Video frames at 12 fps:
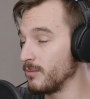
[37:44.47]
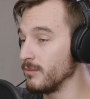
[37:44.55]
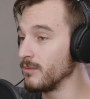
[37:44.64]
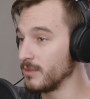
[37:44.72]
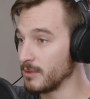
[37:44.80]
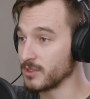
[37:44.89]

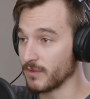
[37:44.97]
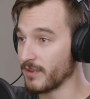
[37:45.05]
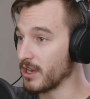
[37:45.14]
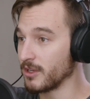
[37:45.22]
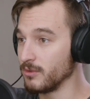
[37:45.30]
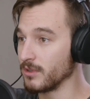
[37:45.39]
was a
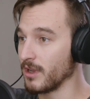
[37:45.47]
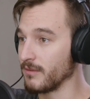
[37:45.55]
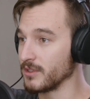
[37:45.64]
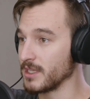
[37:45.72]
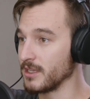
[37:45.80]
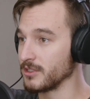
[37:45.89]
very cool
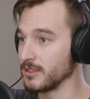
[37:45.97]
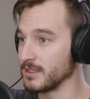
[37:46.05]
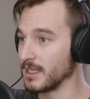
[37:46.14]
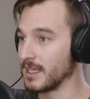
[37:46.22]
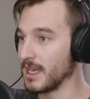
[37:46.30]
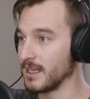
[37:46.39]
conversation
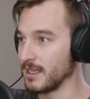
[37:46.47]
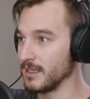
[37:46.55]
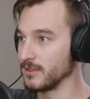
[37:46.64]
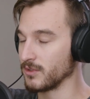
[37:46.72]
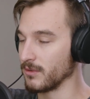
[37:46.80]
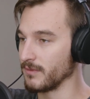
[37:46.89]
to get
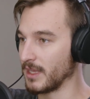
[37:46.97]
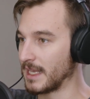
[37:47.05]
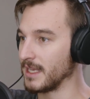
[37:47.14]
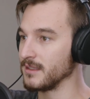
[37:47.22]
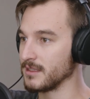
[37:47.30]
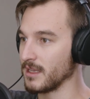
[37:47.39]
his sort of
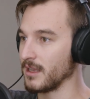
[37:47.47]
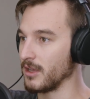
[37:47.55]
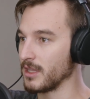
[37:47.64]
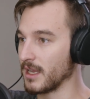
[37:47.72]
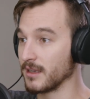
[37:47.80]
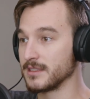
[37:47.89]
like insight
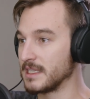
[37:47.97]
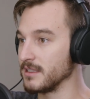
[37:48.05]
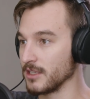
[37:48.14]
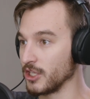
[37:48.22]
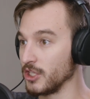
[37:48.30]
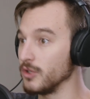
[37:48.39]
on that, because
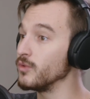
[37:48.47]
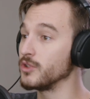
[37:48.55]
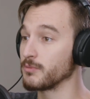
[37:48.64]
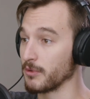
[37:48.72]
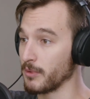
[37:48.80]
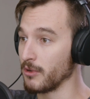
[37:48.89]
he's a
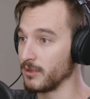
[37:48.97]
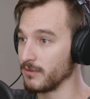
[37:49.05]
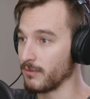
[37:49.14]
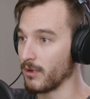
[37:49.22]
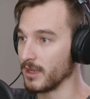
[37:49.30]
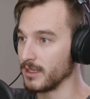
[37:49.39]
huge
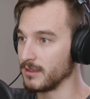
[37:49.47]
proponent for it.